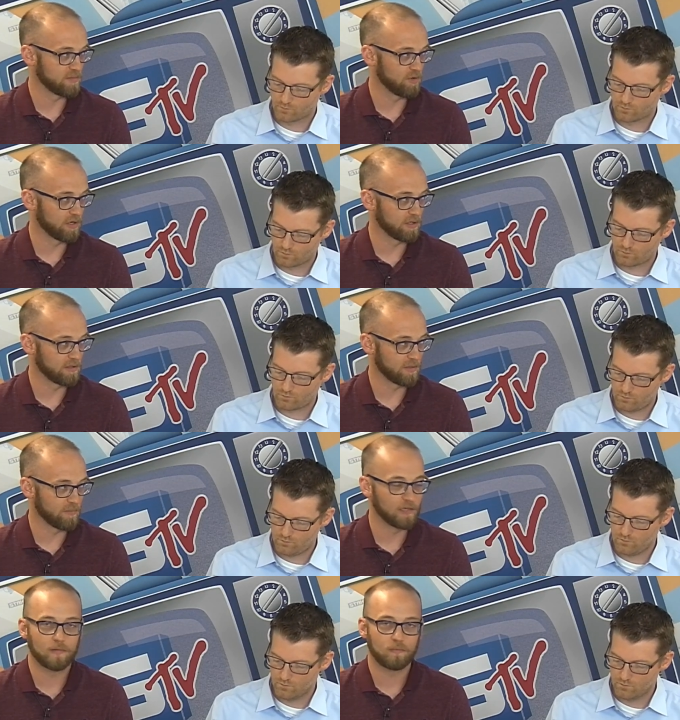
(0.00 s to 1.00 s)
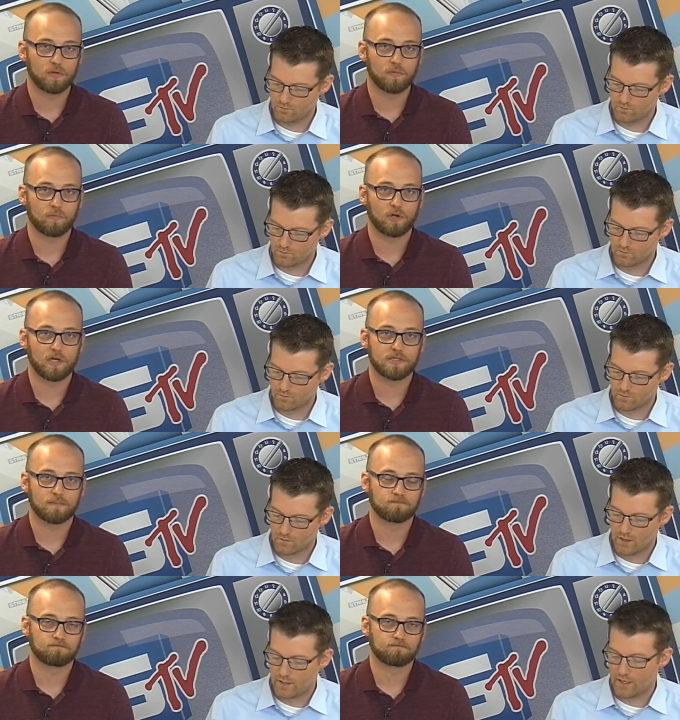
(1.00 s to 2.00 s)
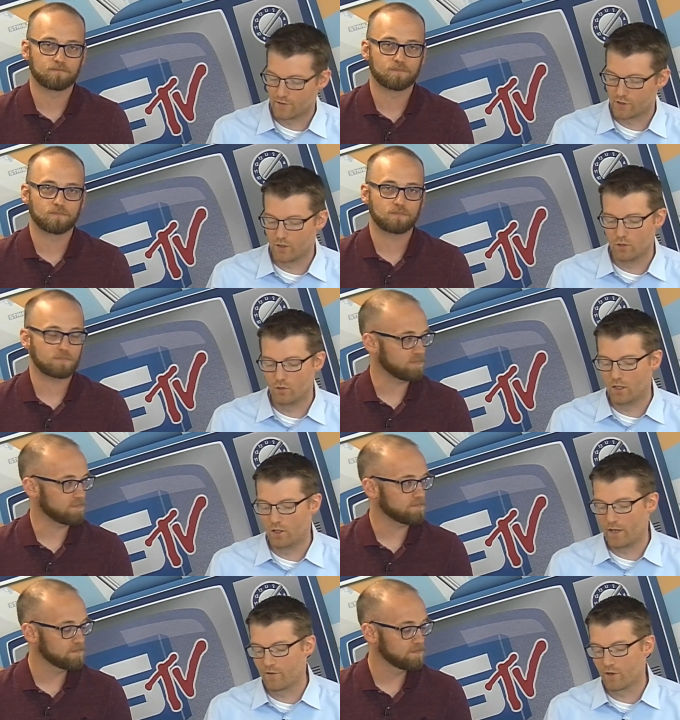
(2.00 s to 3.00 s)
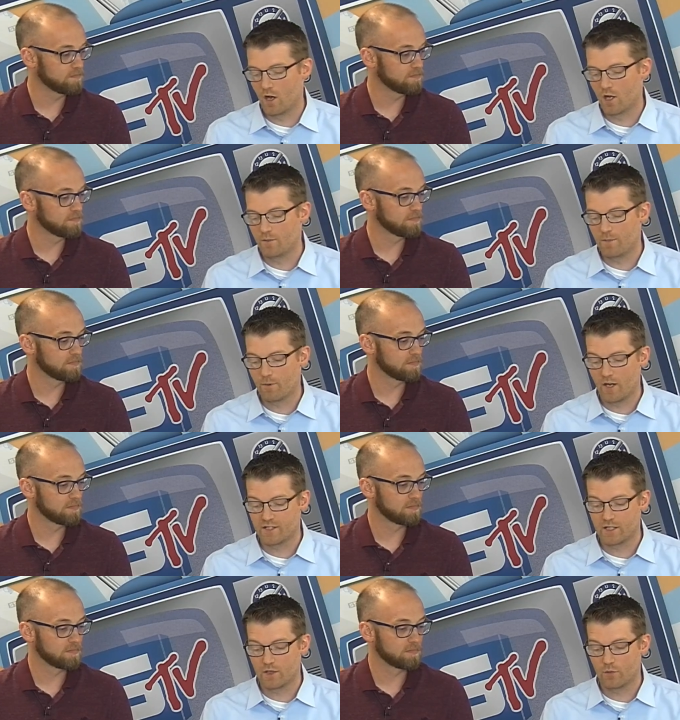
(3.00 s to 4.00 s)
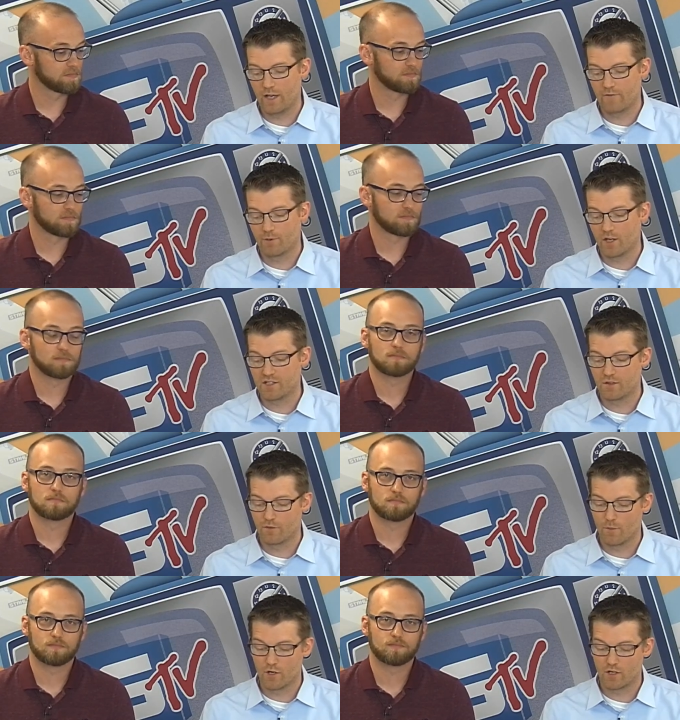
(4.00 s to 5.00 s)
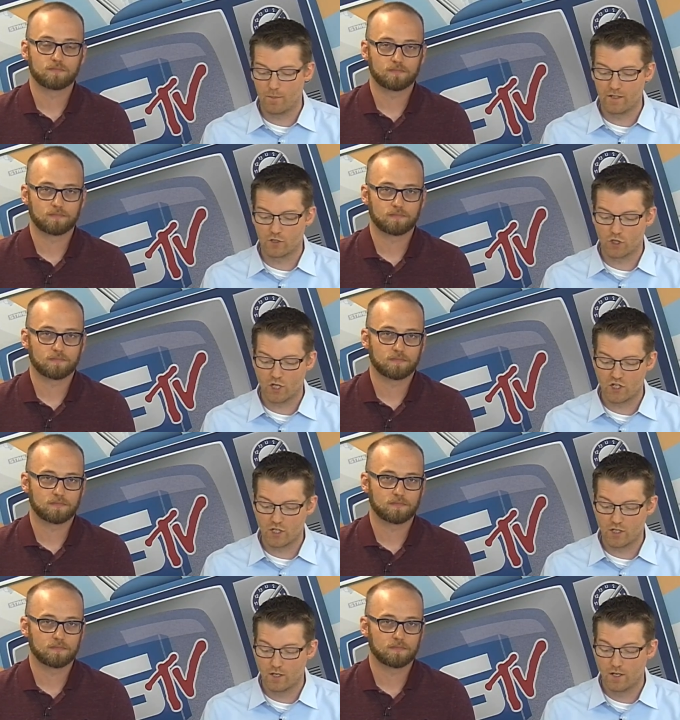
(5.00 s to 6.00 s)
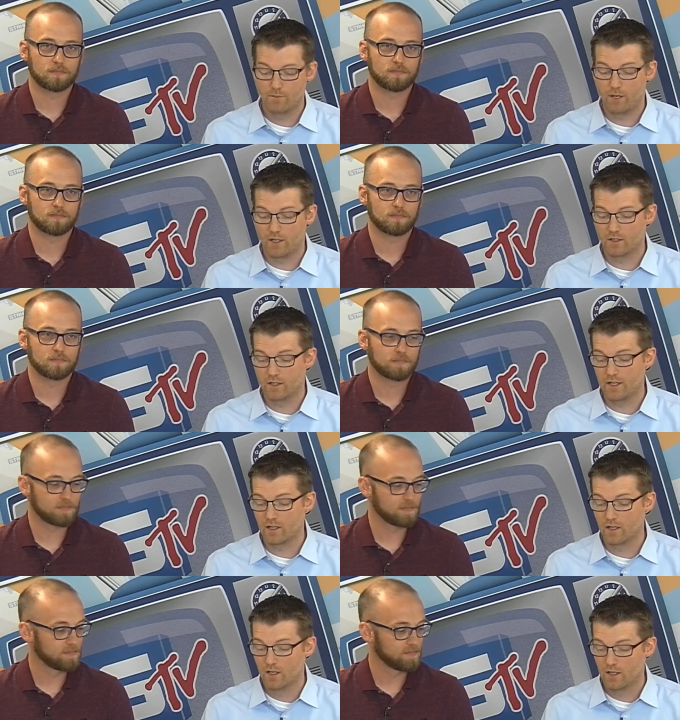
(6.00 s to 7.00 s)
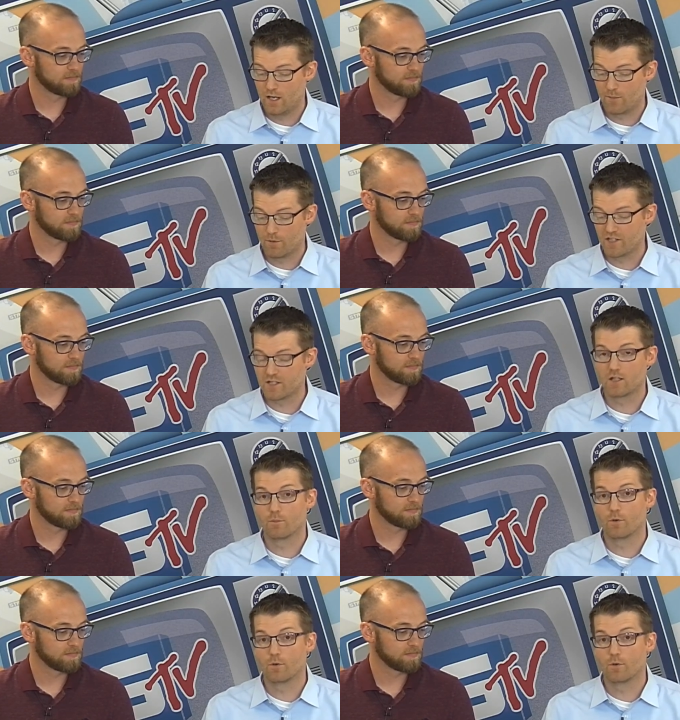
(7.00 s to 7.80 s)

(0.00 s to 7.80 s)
Speaker 1: to market and command that premium price.
Speaker 2: Yeah, so we have economy pricing, we have pricing for market penetration, bundling, pricing at a